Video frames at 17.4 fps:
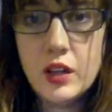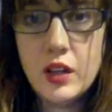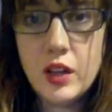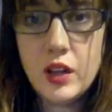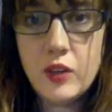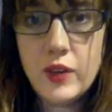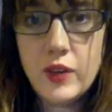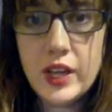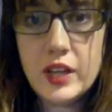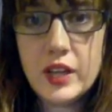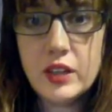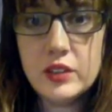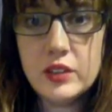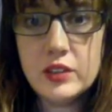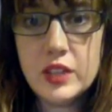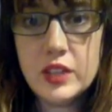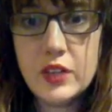All right,
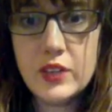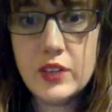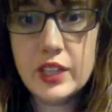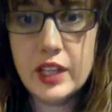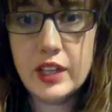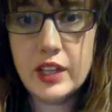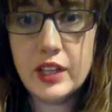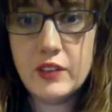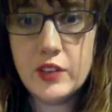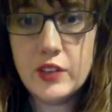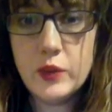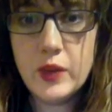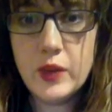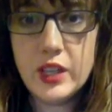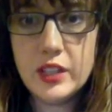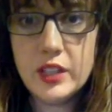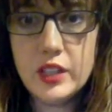hello again,
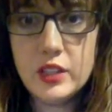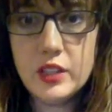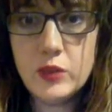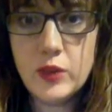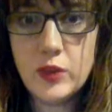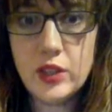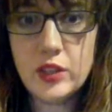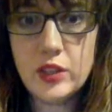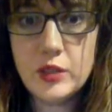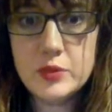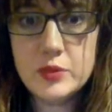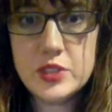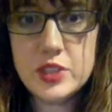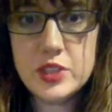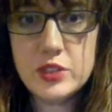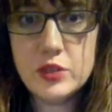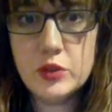everyone, and welcome
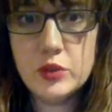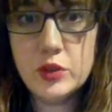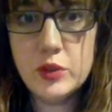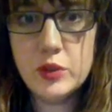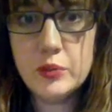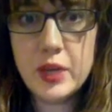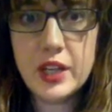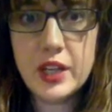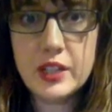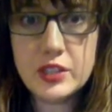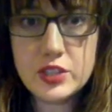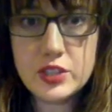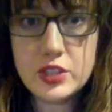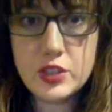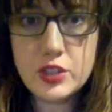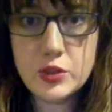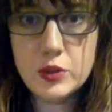to part
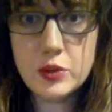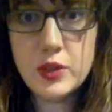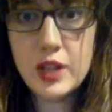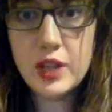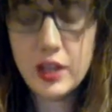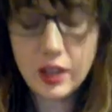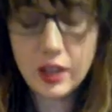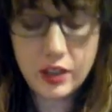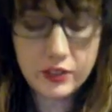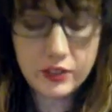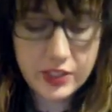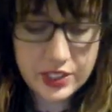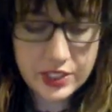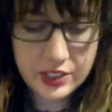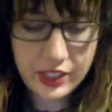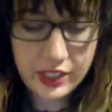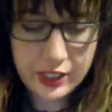two of
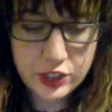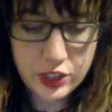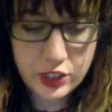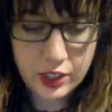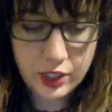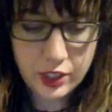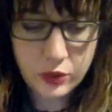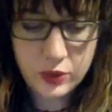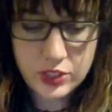this lecture,